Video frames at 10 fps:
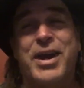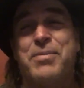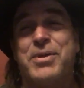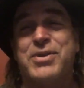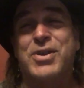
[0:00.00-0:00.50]

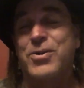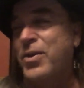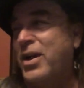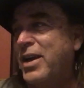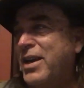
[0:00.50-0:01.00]
episode
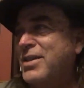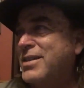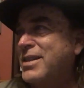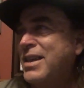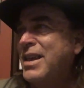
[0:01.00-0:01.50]
1, and
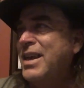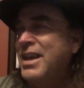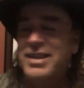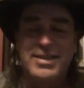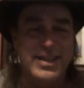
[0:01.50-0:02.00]
it's
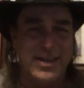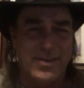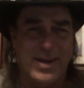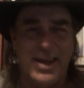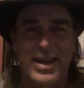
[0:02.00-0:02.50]
sitting
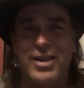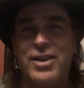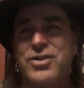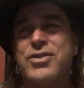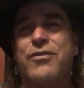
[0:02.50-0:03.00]
around getting close to